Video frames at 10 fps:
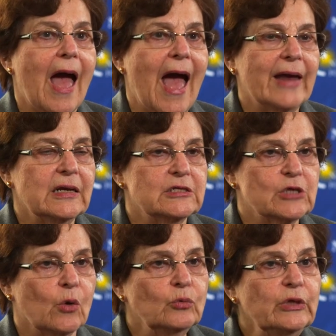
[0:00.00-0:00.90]
and it's
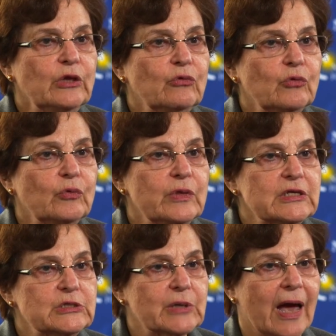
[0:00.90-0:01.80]
only through
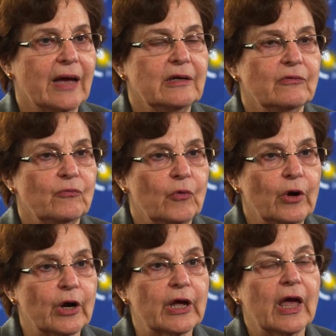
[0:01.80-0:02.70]
this kind of
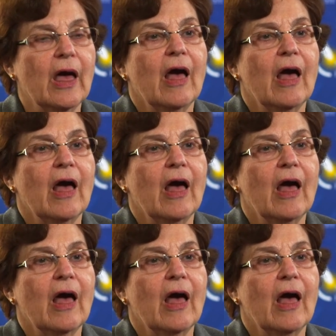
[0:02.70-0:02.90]
work